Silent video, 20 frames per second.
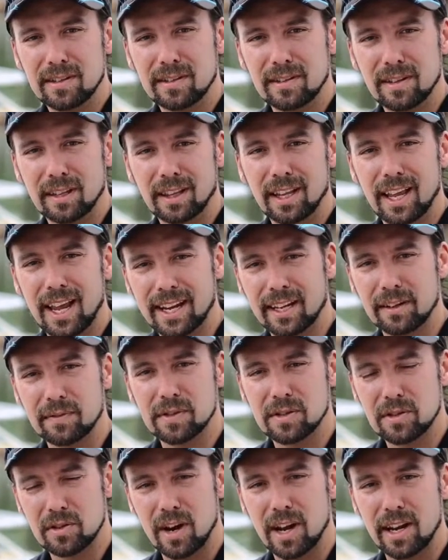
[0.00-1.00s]
the lack of
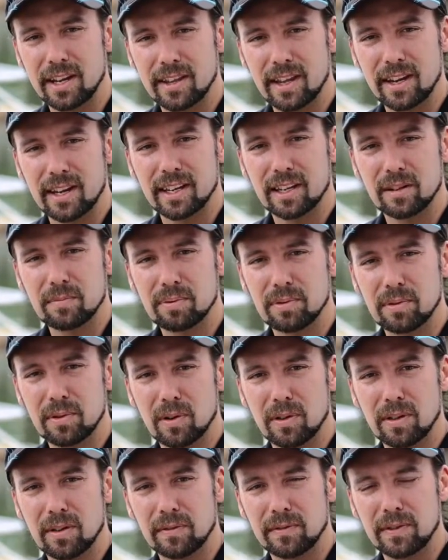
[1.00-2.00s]
strain that it can put
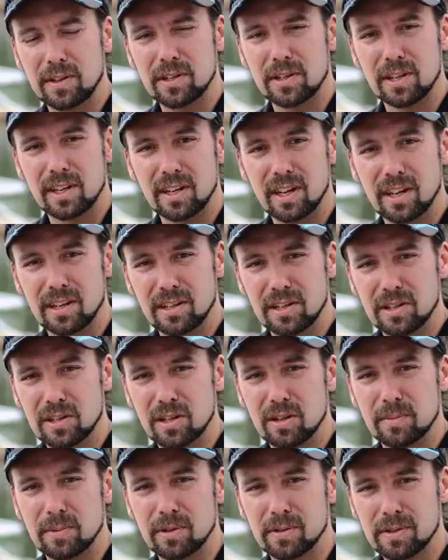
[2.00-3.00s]
on the fish and your
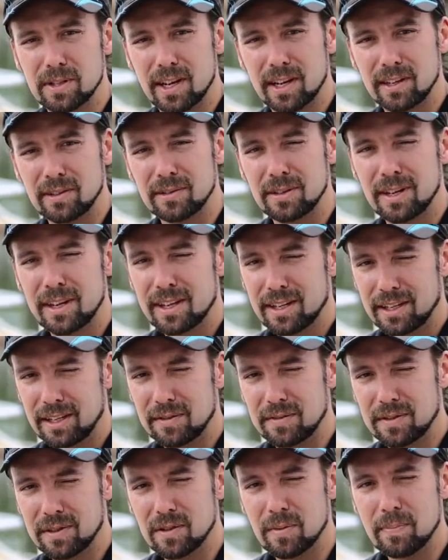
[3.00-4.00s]
terminal tackle,
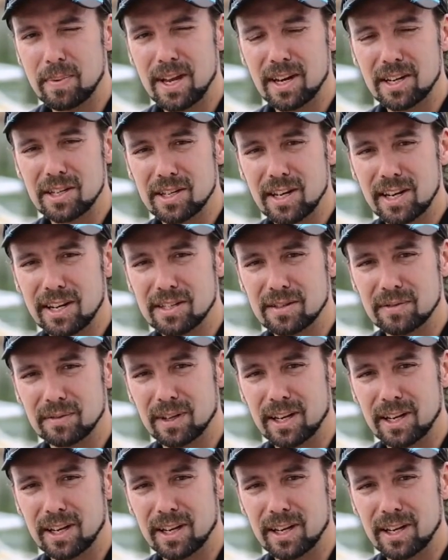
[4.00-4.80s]
gives you a better chance of